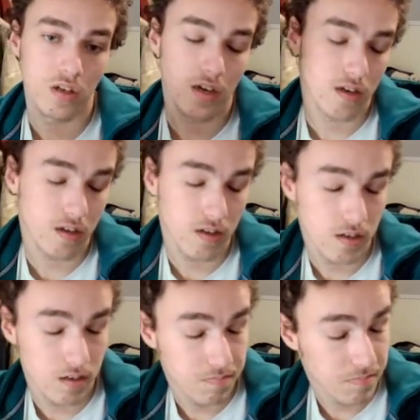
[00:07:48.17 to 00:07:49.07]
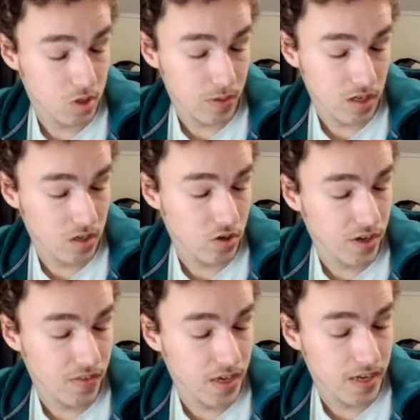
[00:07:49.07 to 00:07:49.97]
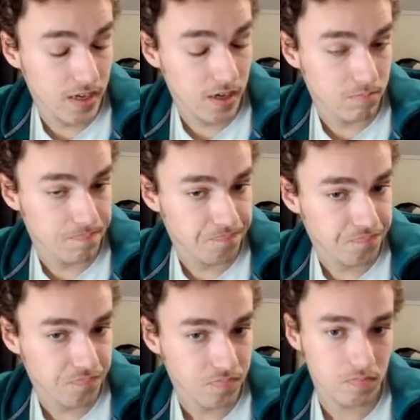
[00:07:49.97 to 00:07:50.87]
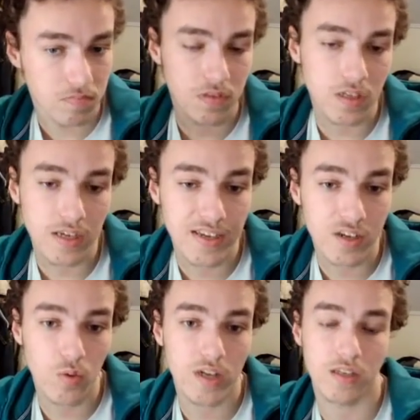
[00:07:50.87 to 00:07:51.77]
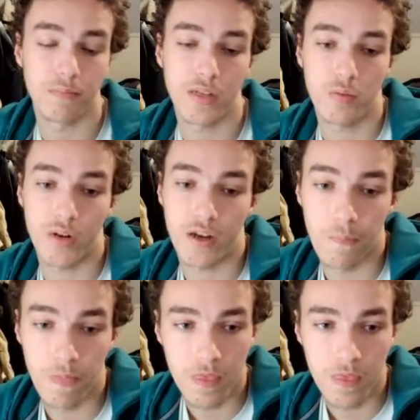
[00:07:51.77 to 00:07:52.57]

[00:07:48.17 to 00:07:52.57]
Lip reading: especially during the ending. Here white is completely winning.